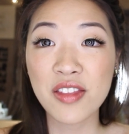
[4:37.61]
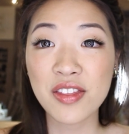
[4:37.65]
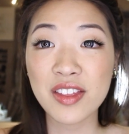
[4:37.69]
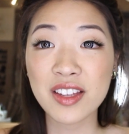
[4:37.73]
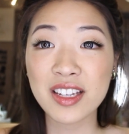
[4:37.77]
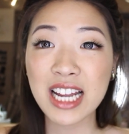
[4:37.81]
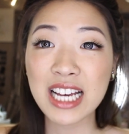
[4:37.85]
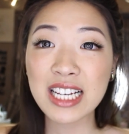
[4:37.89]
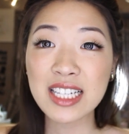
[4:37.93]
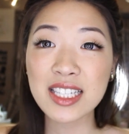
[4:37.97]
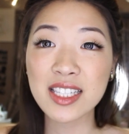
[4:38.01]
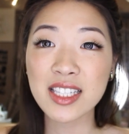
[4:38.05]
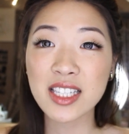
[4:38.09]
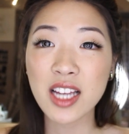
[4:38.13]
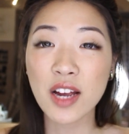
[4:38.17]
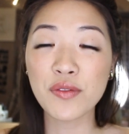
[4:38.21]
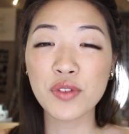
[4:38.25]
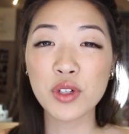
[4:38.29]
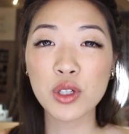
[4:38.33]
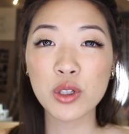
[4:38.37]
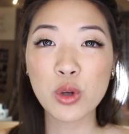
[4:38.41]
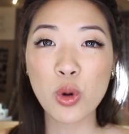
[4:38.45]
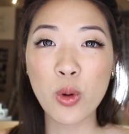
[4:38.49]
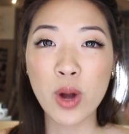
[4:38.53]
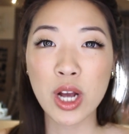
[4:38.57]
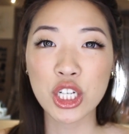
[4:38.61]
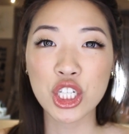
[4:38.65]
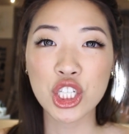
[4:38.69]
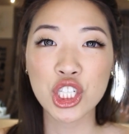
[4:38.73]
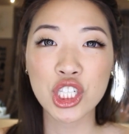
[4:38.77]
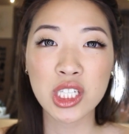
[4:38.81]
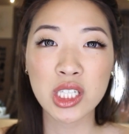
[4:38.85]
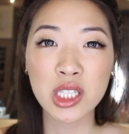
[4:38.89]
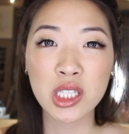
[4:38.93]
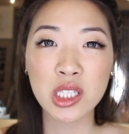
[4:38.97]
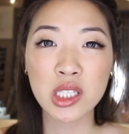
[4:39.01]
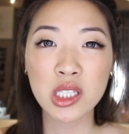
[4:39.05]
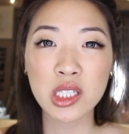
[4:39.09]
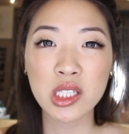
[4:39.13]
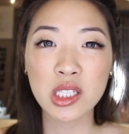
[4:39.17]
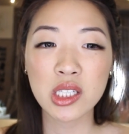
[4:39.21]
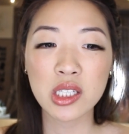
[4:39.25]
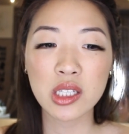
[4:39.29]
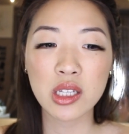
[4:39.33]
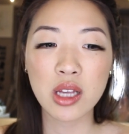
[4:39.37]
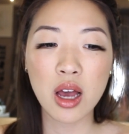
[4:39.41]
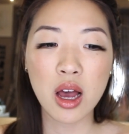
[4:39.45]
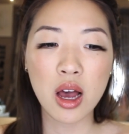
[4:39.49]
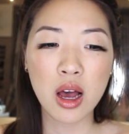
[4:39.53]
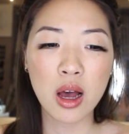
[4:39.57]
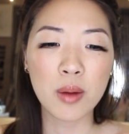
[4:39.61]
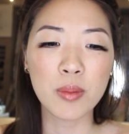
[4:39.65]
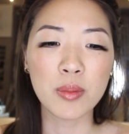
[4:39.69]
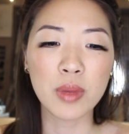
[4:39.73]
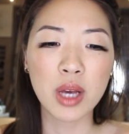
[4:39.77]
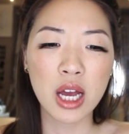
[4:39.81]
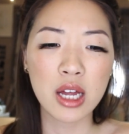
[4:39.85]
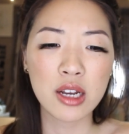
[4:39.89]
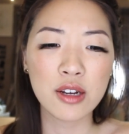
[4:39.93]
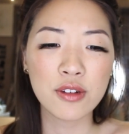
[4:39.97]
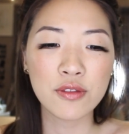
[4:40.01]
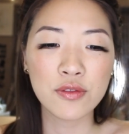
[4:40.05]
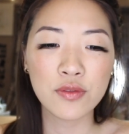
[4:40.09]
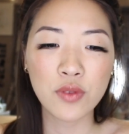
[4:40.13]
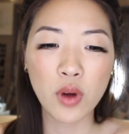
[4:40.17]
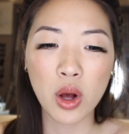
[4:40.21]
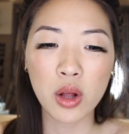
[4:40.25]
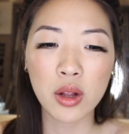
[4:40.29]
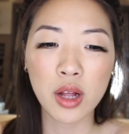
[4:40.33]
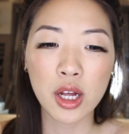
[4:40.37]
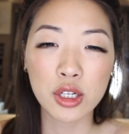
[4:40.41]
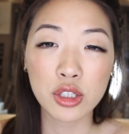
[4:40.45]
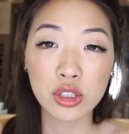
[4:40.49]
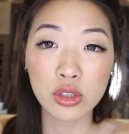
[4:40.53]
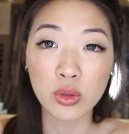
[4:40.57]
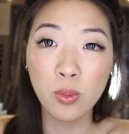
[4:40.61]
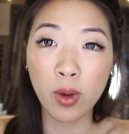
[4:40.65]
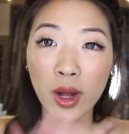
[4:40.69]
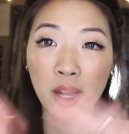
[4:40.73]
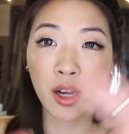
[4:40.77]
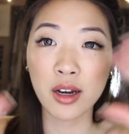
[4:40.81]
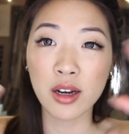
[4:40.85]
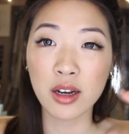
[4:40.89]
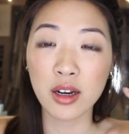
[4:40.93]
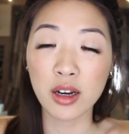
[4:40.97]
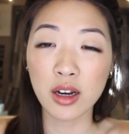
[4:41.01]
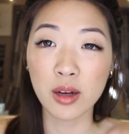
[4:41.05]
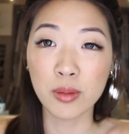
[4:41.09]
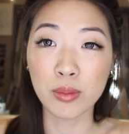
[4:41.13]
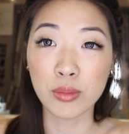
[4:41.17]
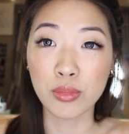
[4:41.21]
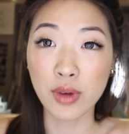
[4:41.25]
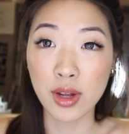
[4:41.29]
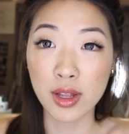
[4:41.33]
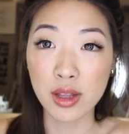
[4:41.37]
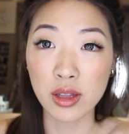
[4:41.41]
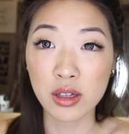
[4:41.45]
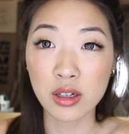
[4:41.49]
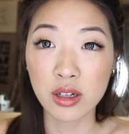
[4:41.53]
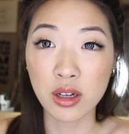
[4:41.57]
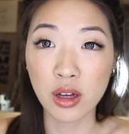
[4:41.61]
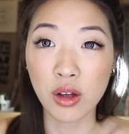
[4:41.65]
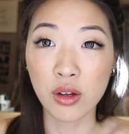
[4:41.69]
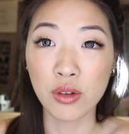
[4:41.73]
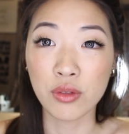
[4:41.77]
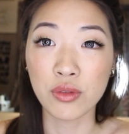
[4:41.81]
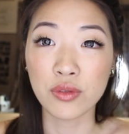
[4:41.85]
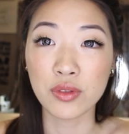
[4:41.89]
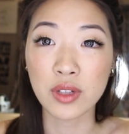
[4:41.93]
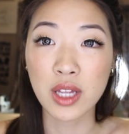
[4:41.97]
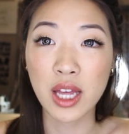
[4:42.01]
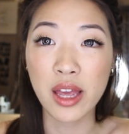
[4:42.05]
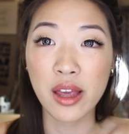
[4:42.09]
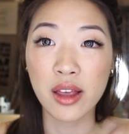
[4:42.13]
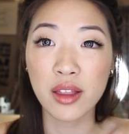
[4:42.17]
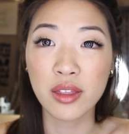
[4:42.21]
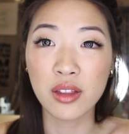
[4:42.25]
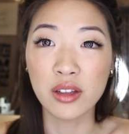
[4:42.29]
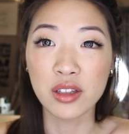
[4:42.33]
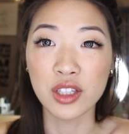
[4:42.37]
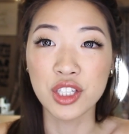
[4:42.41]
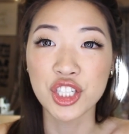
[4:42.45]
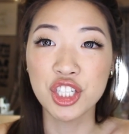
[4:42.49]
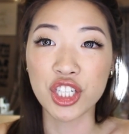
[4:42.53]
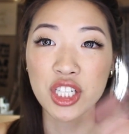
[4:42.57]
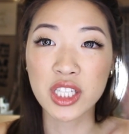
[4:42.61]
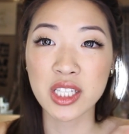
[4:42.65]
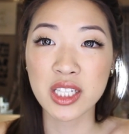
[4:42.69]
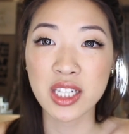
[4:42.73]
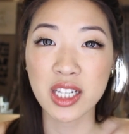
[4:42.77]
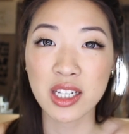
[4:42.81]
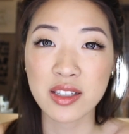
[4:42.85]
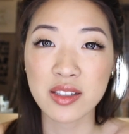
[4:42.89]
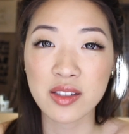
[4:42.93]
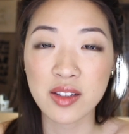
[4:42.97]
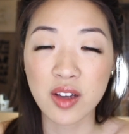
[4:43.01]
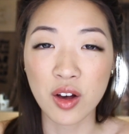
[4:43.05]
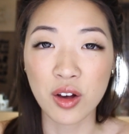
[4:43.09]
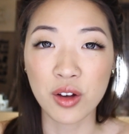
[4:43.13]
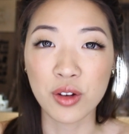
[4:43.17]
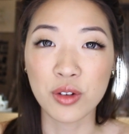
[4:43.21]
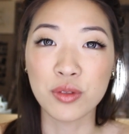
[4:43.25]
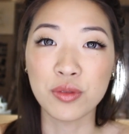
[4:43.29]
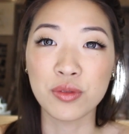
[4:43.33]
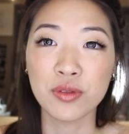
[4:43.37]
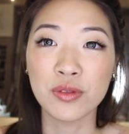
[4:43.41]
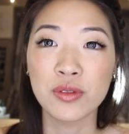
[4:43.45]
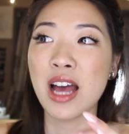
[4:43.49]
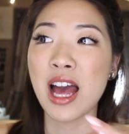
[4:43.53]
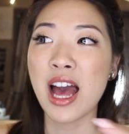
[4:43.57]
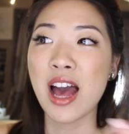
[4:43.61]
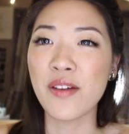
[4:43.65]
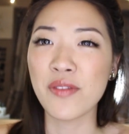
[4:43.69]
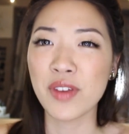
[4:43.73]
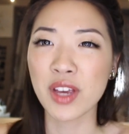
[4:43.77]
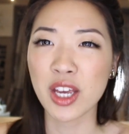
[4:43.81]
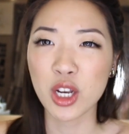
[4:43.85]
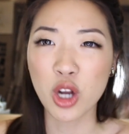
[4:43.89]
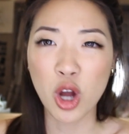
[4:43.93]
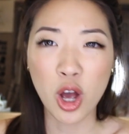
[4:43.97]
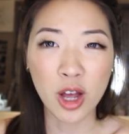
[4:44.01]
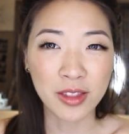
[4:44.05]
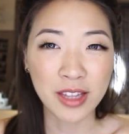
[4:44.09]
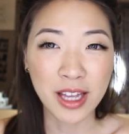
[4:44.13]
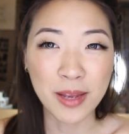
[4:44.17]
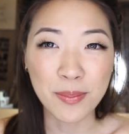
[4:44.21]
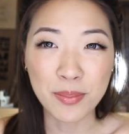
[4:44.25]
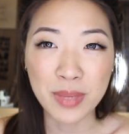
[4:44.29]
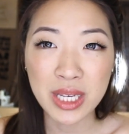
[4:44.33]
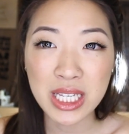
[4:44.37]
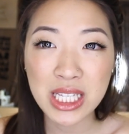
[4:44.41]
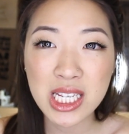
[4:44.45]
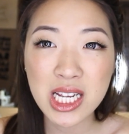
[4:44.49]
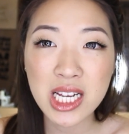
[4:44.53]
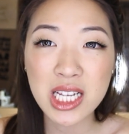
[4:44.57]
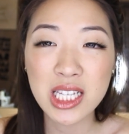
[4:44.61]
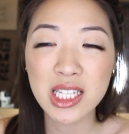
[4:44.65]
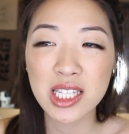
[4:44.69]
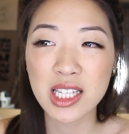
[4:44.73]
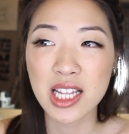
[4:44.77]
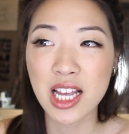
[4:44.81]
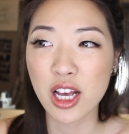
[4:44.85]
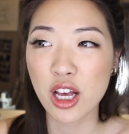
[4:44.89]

The next several questions kind of fall under one umbrella of like the logistics of having an online business.